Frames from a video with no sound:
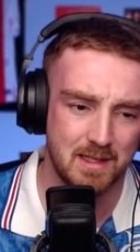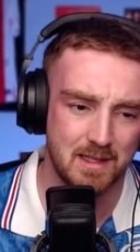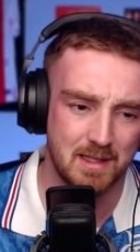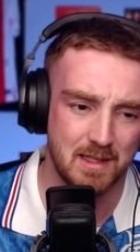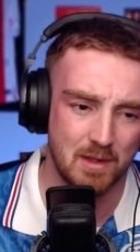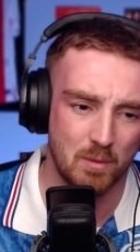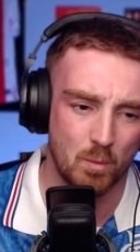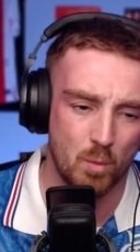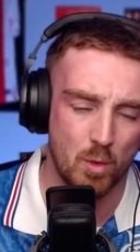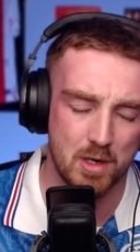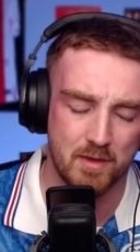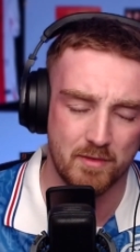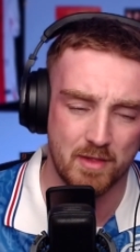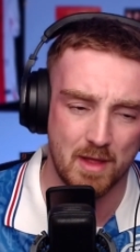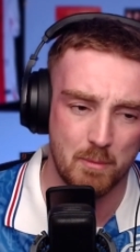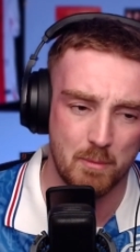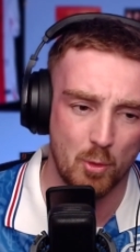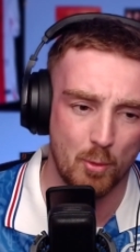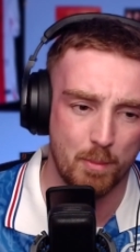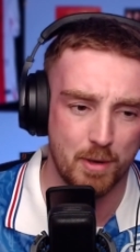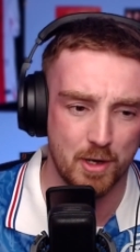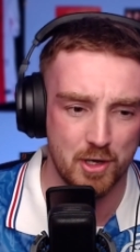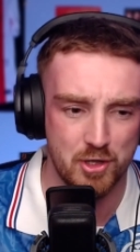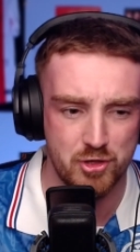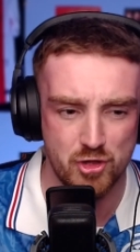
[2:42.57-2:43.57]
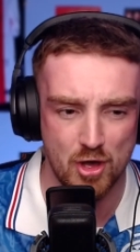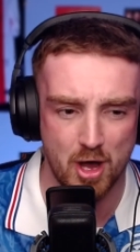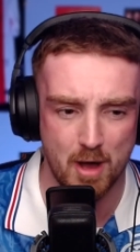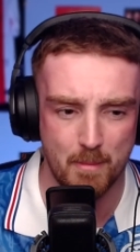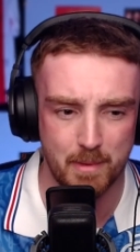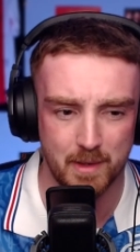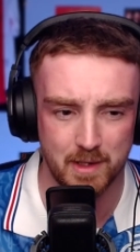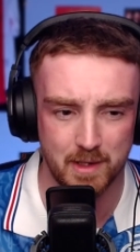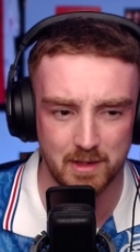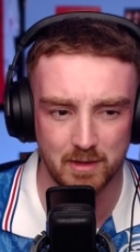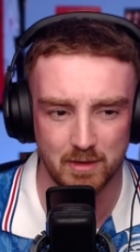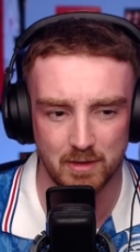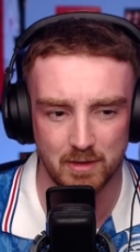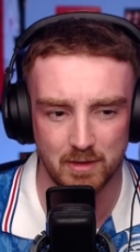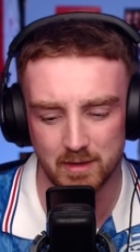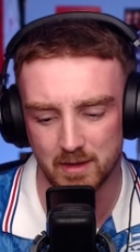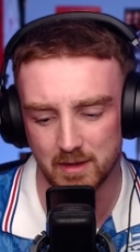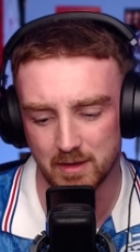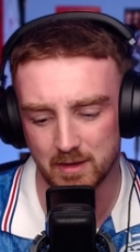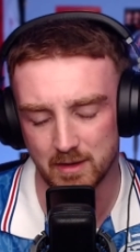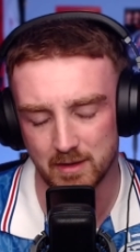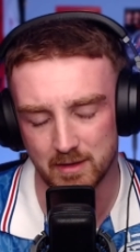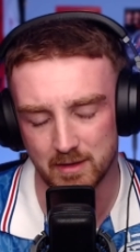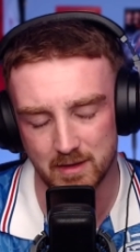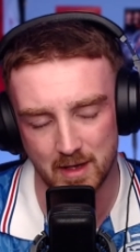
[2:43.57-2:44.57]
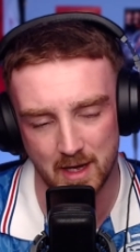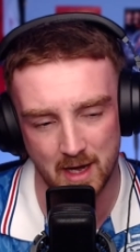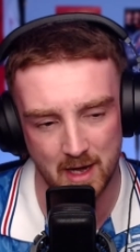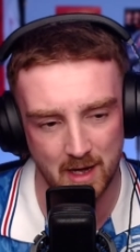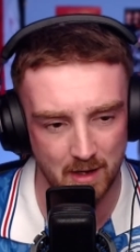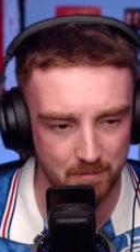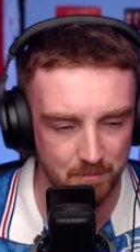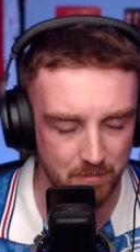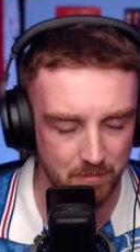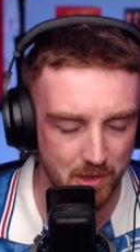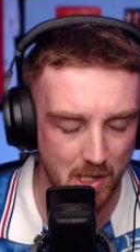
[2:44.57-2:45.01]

One of them will push up and um,